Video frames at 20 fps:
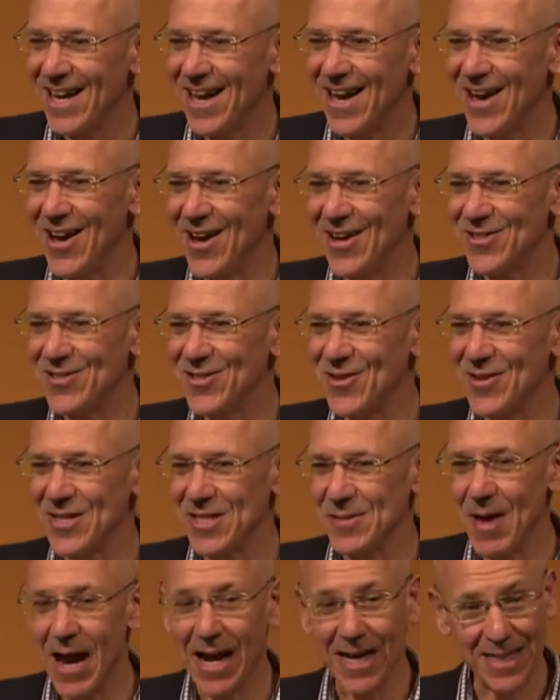Uh, doing
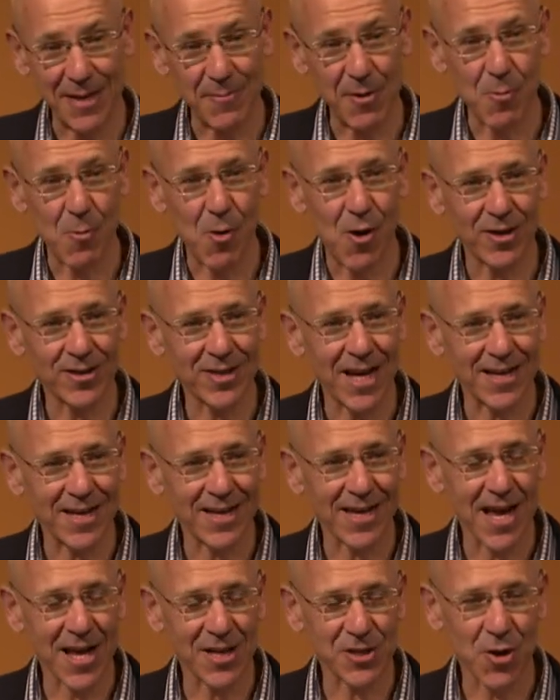some academic work down at
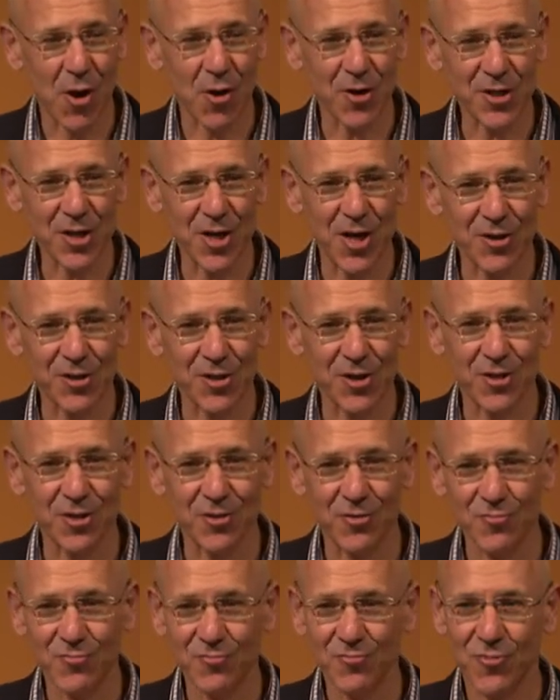King's College London,
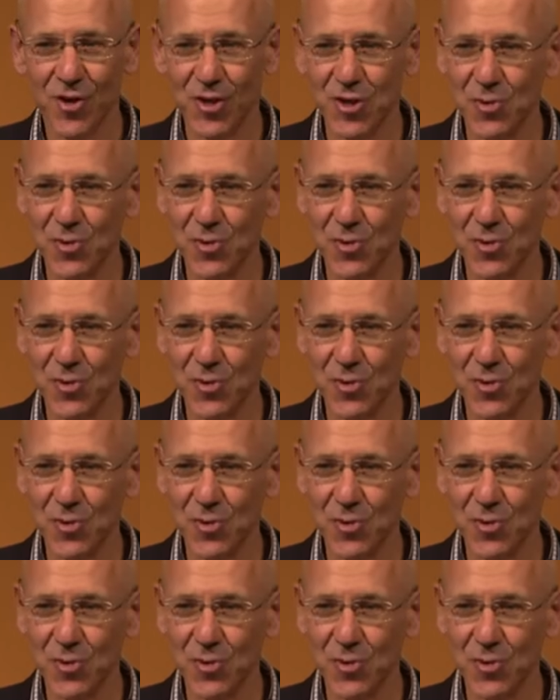run a